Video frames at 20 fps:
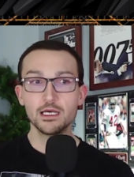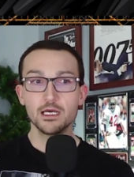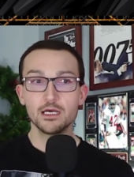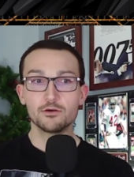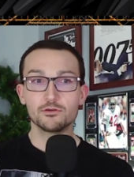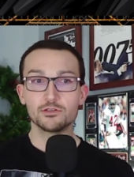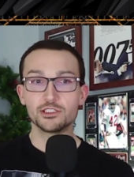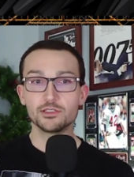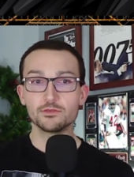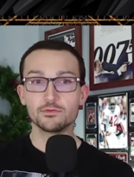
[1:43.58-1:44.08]

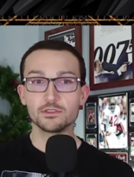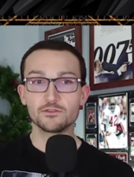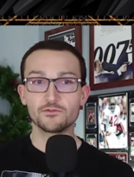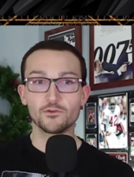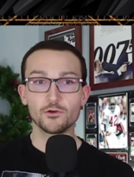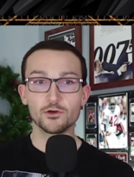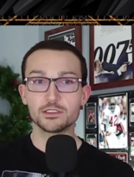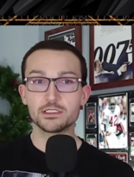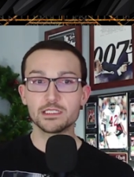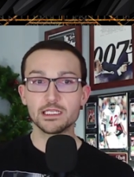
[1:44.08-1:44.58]
when she was
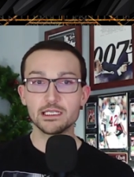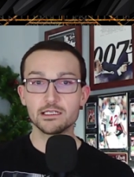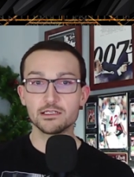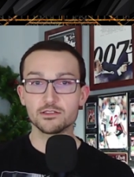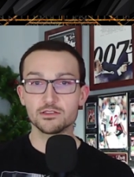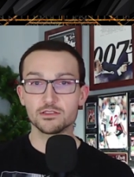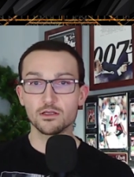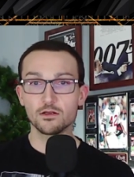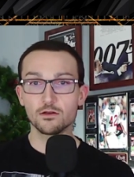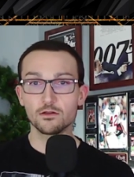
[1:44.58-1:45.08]
14
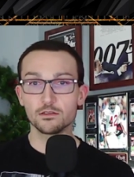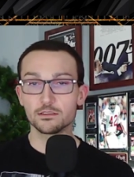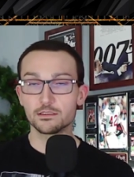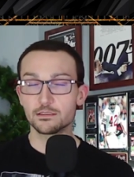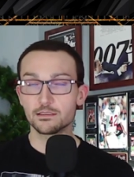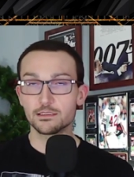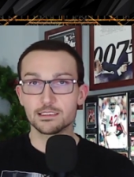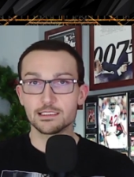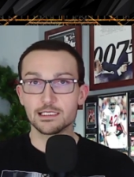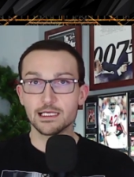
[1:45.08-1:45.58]
years
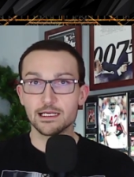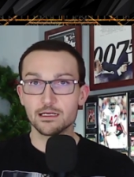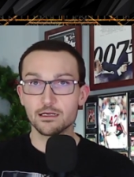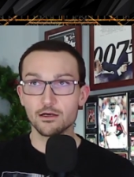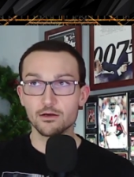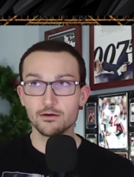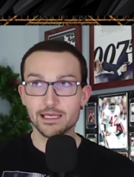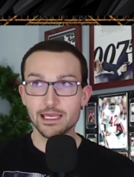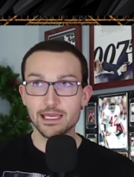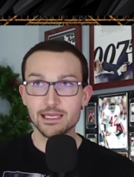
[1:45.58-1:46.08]
old. It's
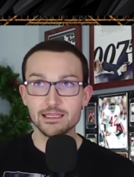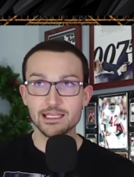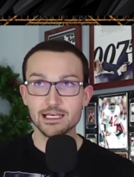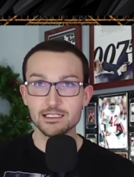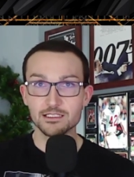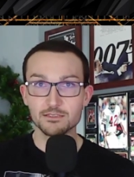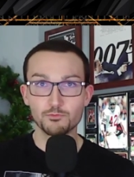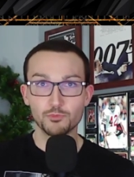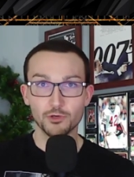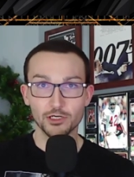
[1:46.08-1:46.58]
like, okay,
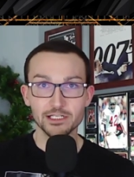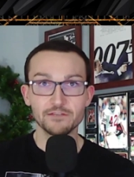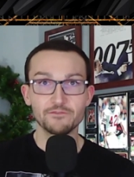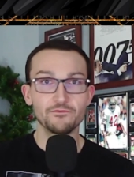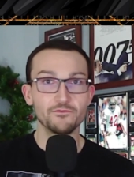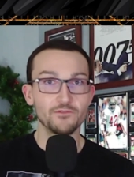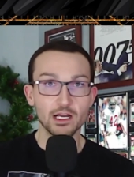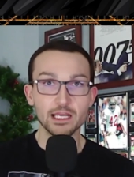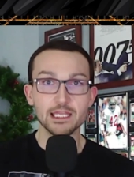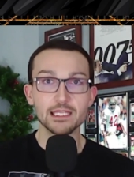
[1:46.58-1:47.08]
that's pretty
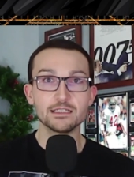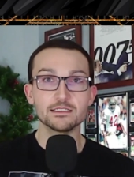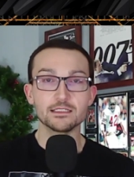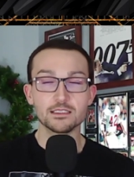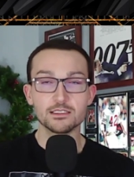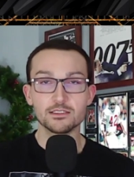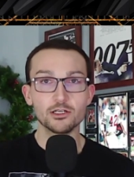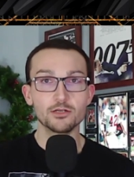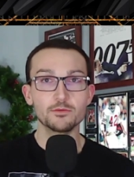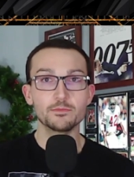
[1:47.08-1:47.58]
fucking
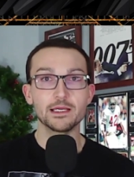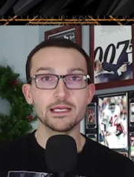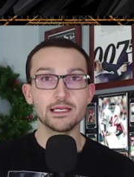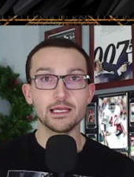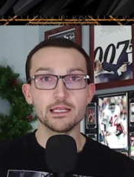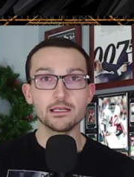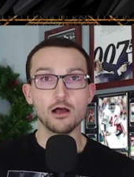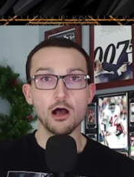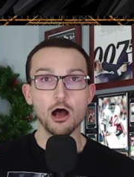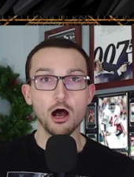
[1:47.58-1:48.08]
disturbing
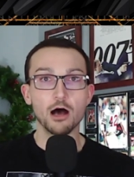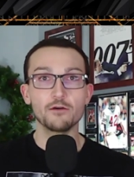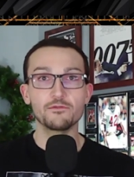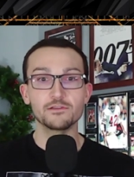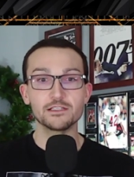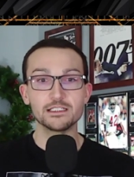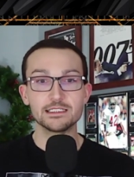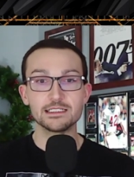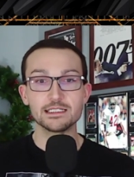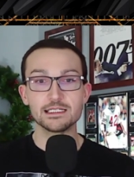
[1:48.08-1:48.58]
and
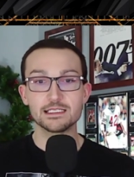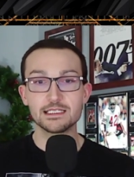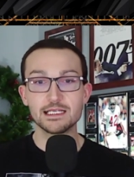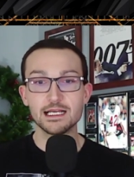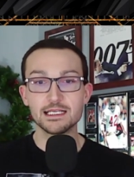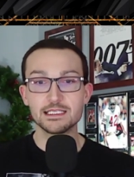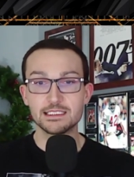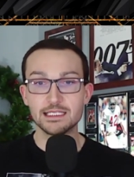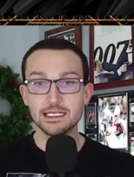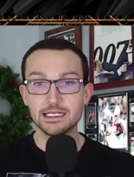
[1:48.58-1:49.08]
awfully
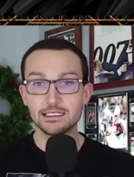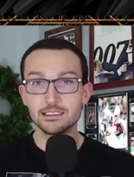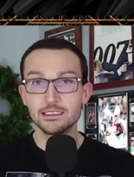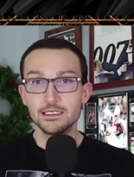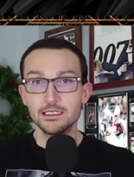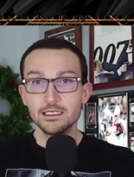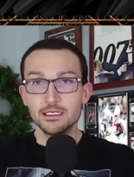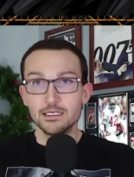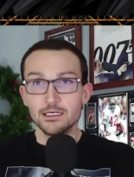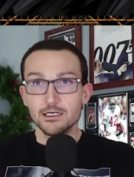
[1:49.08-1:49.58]
disgusting.
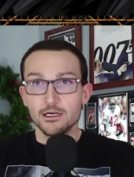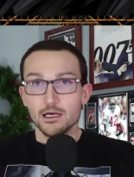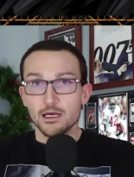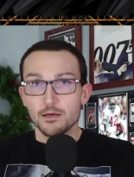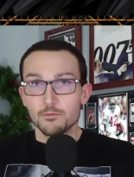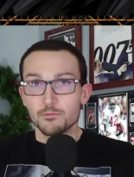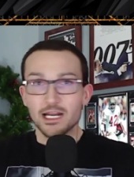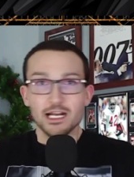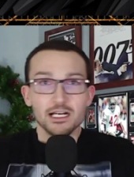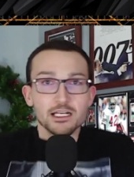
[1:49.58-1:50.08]

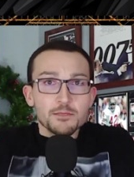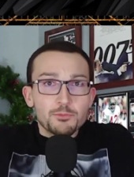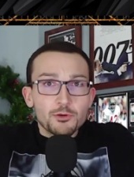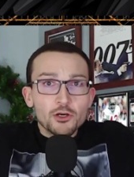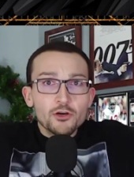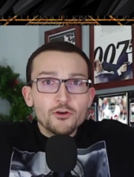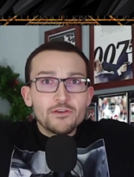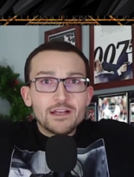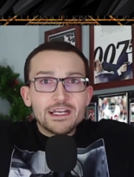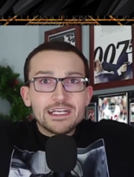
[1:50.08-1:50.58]
But how do you
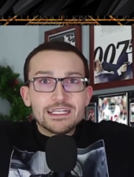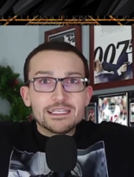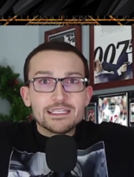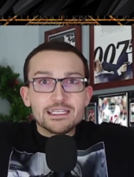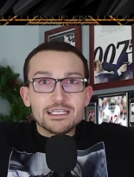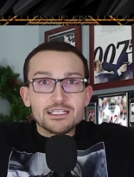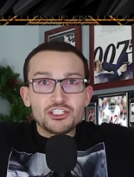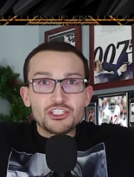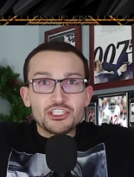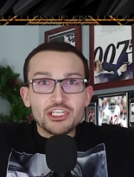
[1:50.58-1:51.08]
prove any of
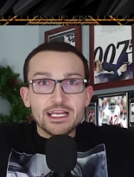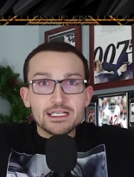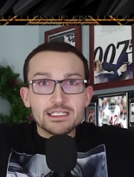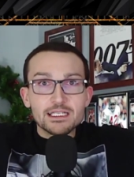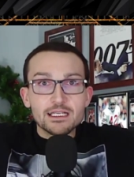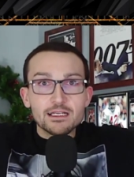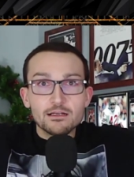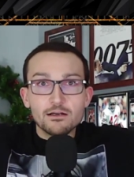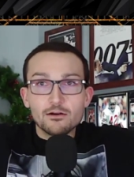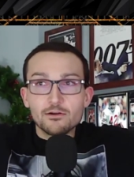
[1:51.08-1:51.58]
this
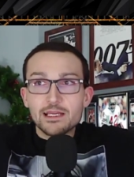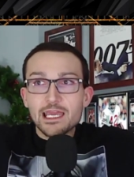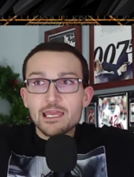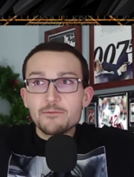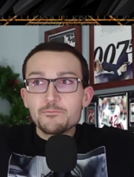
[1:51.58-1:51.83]
shit? Okay,